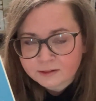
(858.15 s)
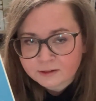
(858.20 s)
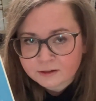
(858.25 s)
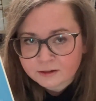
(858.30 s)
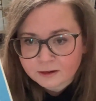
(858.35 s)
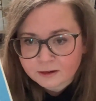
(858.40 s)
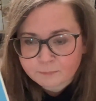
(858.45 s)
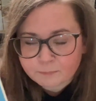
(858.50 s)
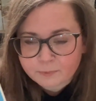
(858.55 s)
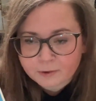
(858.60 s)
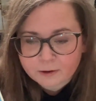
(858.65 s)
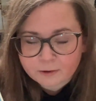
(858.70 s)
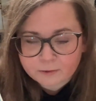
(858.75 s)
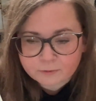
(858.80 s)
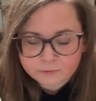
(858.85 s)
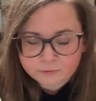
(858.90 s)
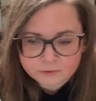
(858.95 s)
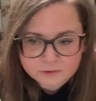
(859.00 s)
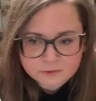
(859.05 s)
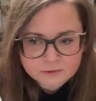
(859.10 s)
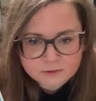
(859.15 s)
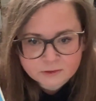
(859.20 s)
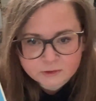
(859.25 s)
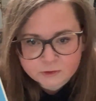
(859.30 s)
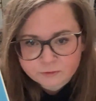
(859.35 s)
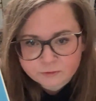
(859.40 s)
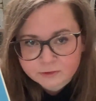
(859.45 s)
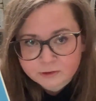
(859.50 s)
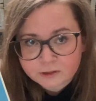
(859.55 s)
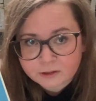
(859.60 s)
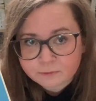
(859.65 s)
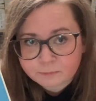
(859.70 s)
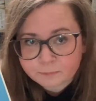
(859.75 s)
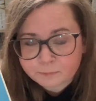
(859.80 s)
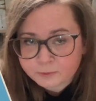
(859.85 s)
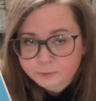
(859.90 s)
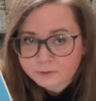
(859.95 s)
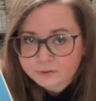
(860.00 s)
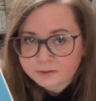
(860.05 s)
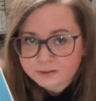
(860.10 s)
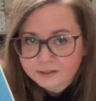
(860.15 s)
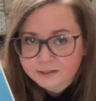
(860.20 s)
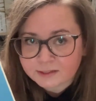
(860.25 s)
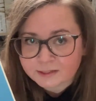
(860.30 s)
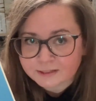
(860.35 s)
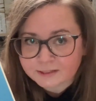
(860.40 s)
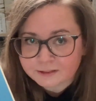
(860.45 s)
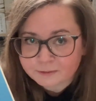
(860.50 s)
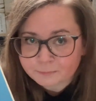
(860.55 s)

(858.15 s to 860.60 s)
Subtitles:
about growing up in